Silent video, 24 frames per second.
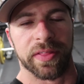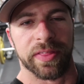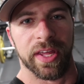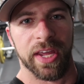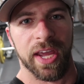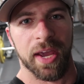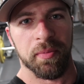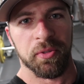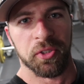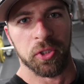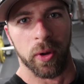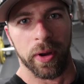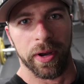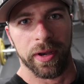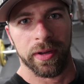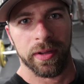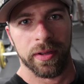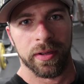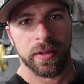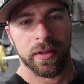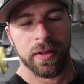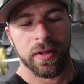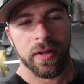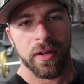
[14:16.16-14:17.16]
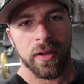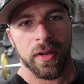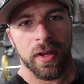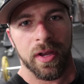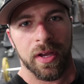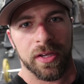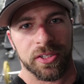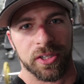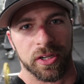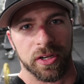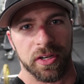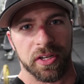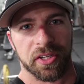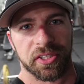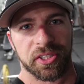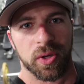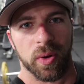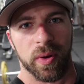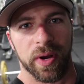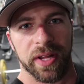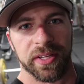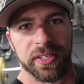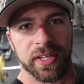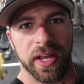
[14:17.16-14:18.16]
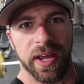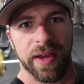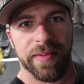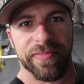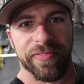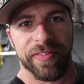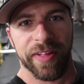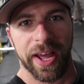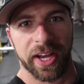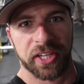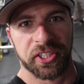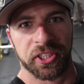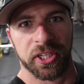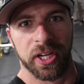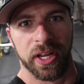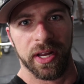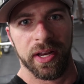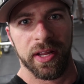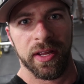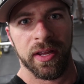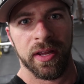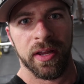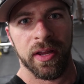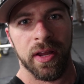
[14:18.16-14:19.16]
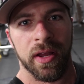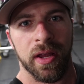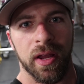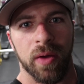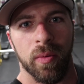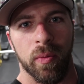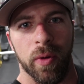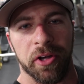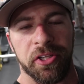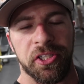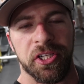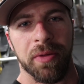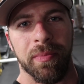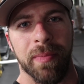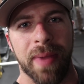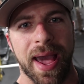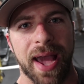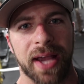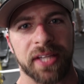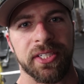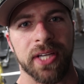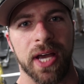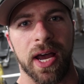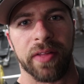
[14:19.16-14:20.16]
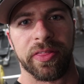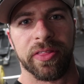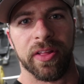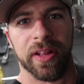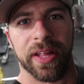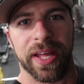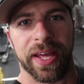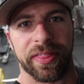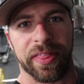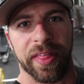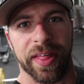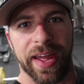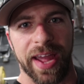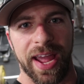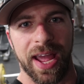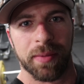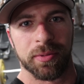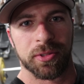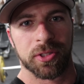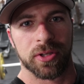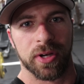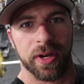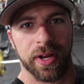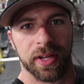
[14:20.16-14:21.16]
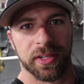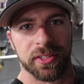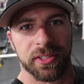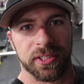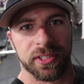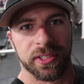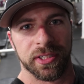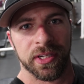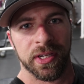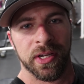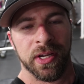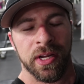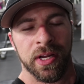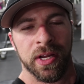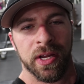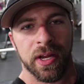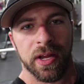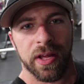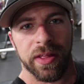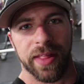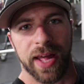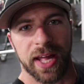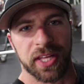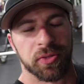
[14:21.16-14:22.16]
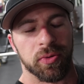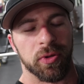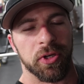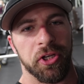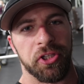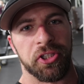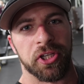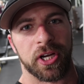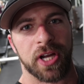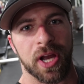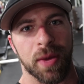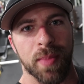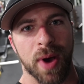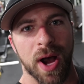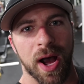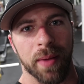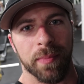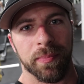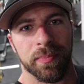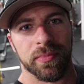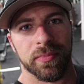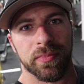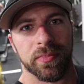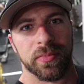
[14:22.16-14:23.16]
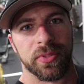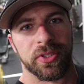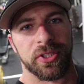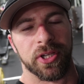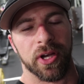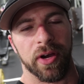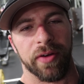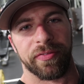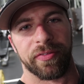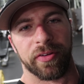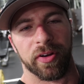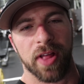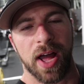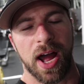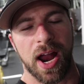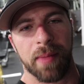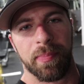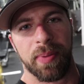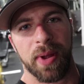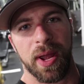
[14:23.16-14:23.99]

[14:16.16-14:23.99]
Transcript: at the hip joint. So you're just going into hip flexion. Once you max out the length of the hamstrings, that's when you should come up. So for a lot